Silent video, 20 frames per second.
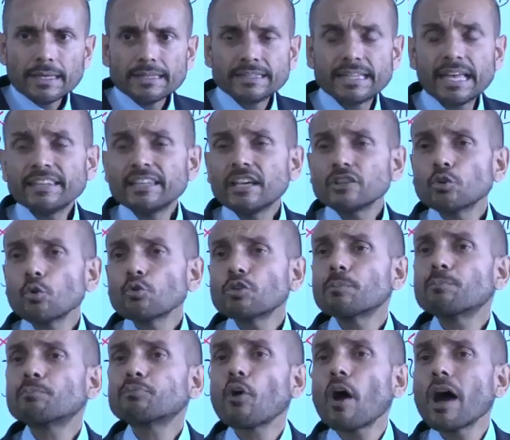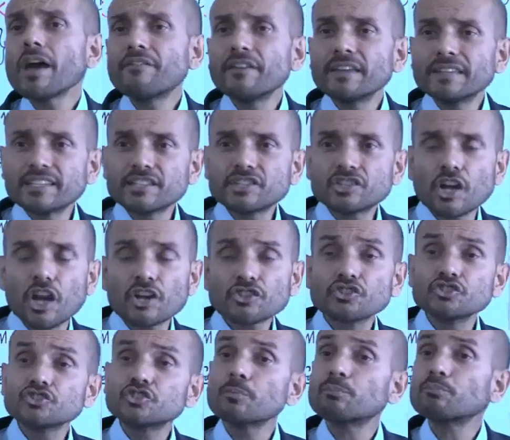Then there's all the private
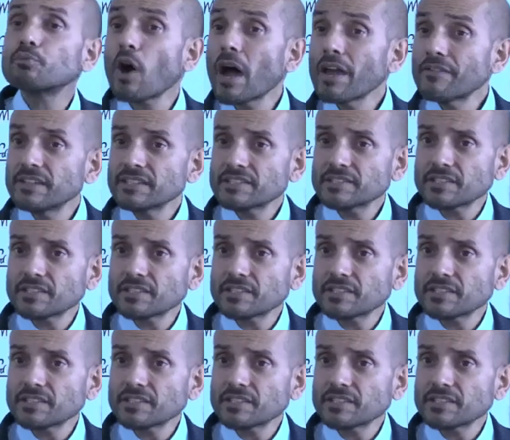discussions, the private